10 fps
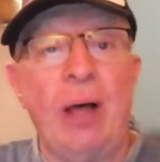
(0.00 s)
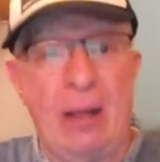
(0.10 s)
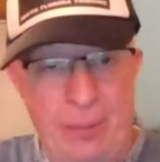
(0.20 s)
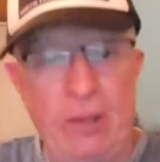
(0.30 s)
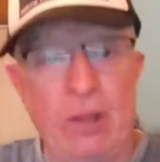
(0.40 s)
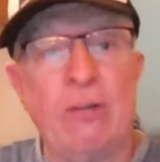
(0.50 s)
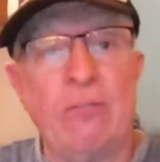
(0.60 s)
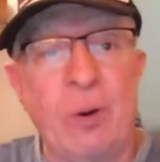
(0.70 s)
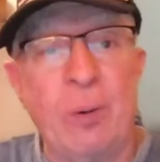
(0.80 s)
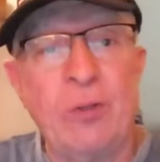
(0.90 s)
I'll be looking
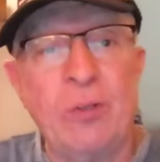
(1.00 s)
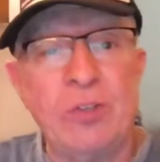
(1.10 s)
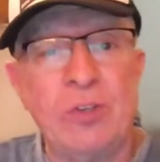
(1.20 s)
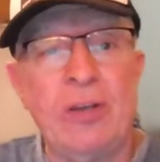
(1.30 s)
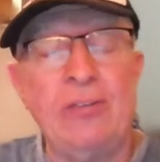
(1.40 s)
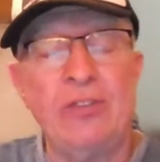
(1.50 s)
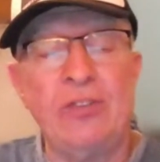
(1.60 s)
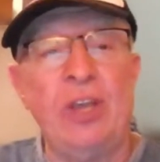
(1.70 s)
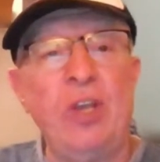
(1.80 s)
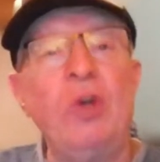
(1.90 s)
forward to
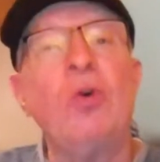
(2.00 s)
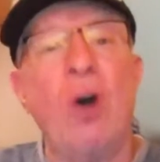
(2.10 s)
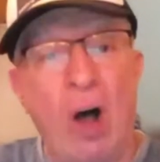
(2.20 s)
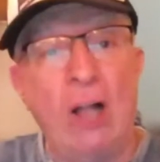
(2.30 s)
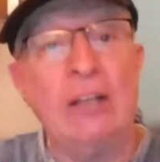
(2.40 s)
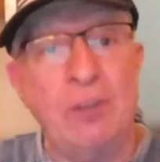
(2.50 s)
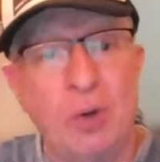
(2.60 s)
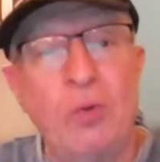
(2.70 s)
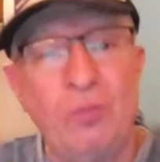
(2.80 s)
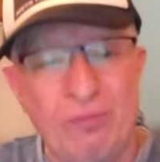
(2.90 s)
seeing you, all of
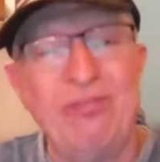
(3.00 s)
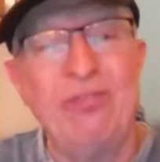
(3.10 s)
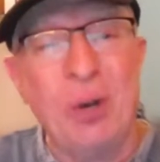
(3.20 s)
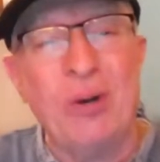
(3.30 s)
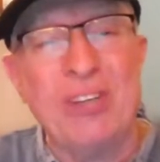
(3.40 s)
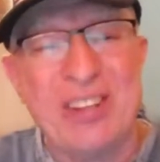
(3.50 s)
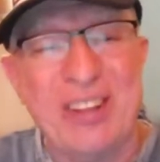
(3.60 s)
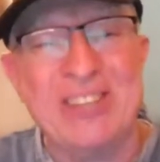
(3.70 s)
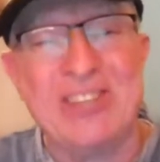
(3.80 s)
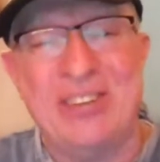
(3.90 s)
you, viewers and
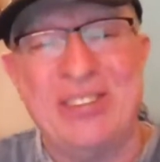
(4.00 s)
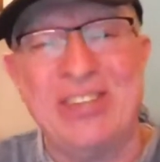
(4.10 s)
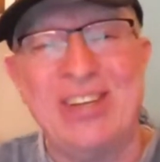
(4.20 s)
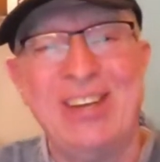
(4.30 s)
listeners.